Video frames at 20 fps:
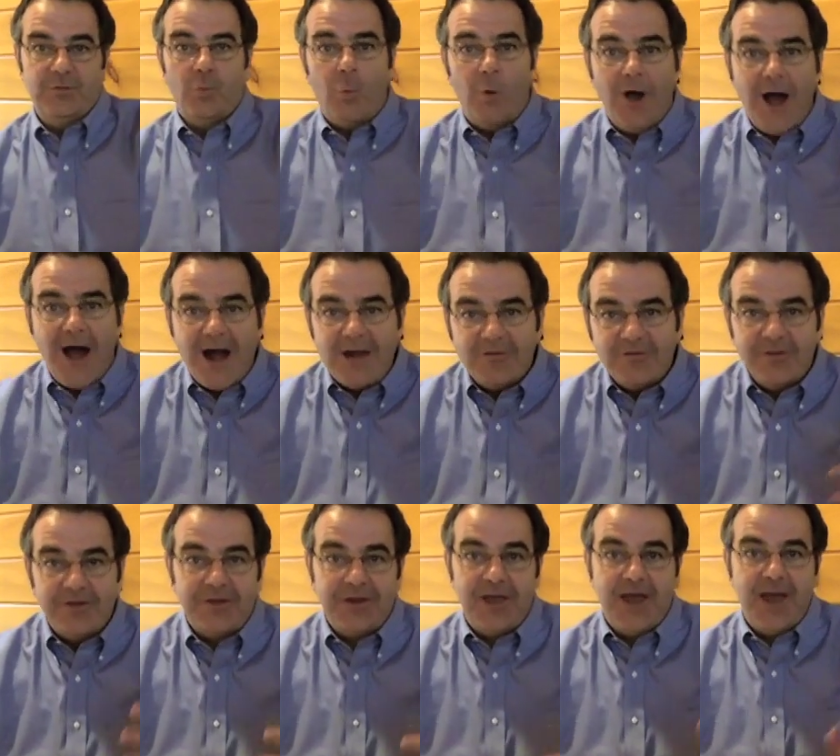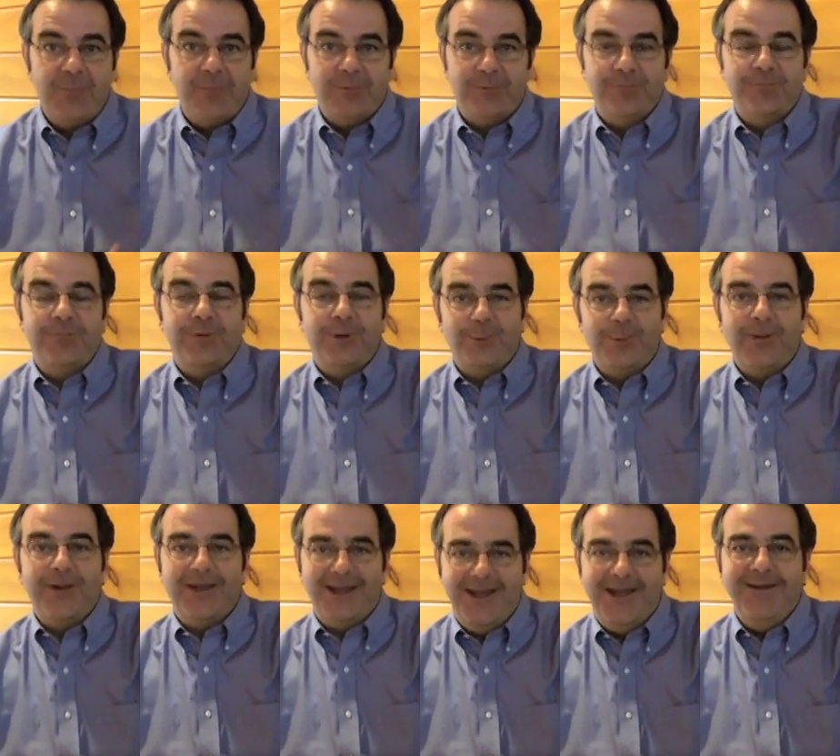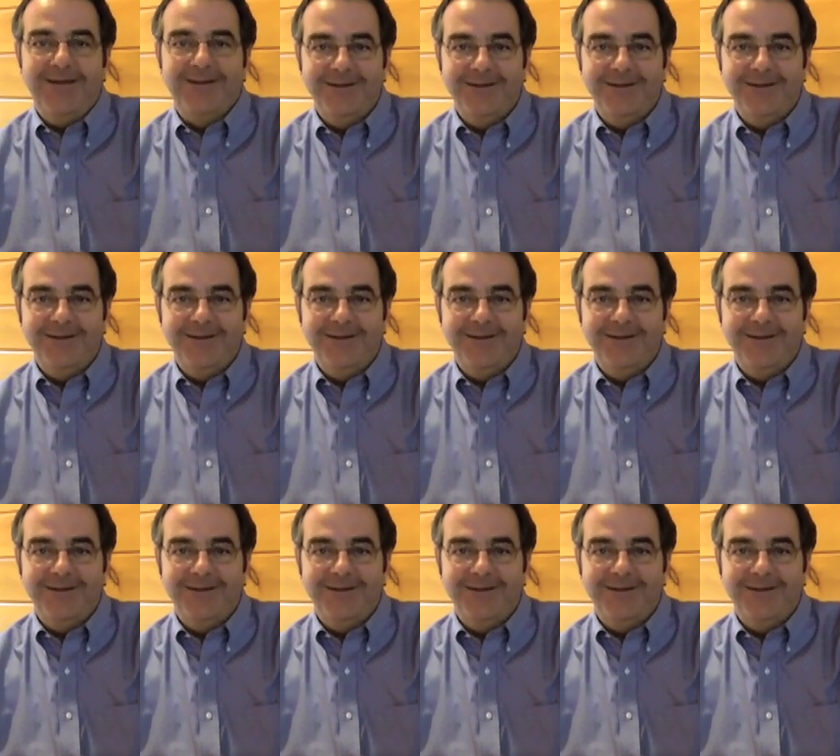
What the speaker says: Watch the capital flow again.